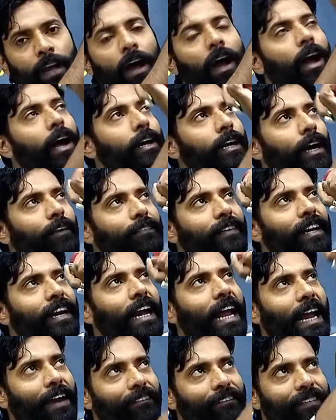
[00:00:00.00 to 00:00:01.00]
and after
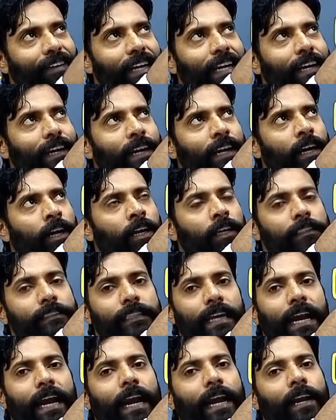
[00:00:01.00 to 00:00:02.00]
every
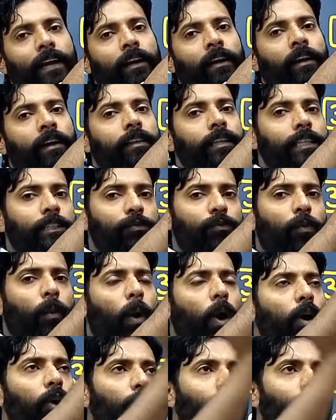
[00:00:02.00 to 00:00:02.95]
second this ball